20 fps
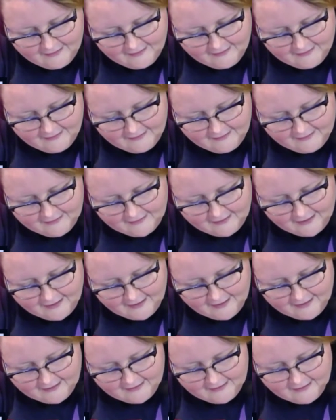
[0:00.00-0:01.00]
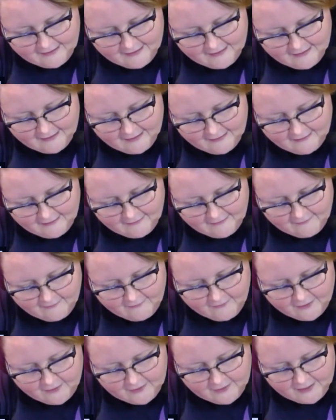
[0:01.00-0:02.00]
So that's
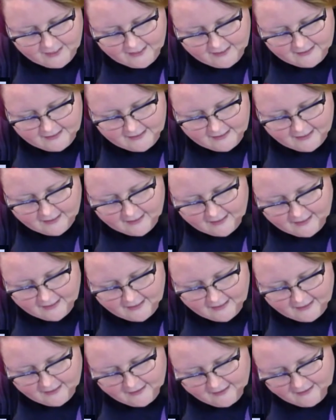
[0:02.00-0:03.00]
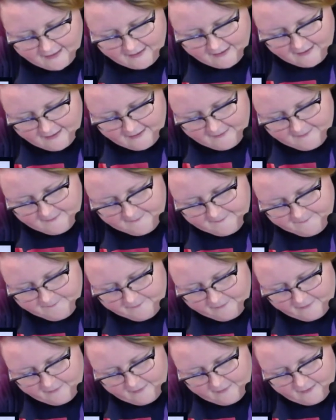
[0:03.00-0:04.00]
first day, second day,
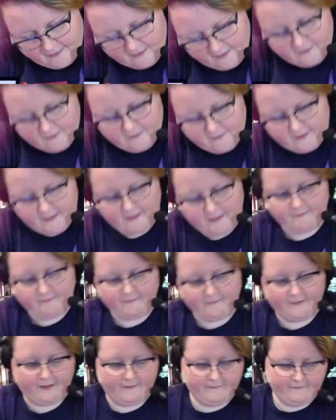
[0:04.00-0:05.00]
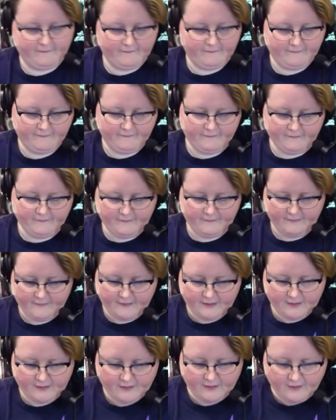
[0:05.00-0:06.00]
third day. Yeah.
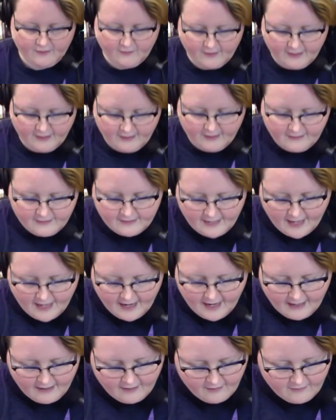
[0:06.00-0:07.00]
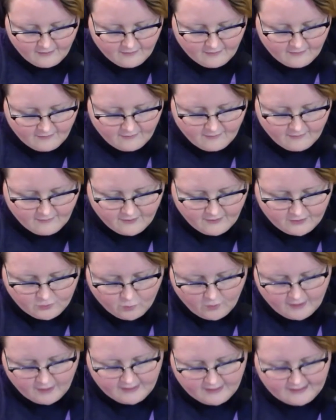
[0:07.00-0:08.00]
So it is now the
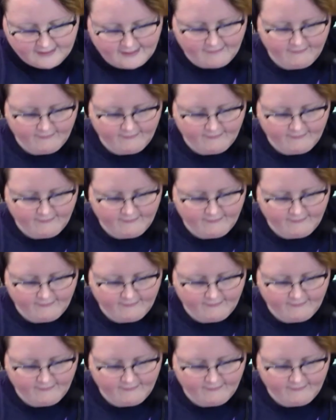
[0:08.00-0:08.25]
27th.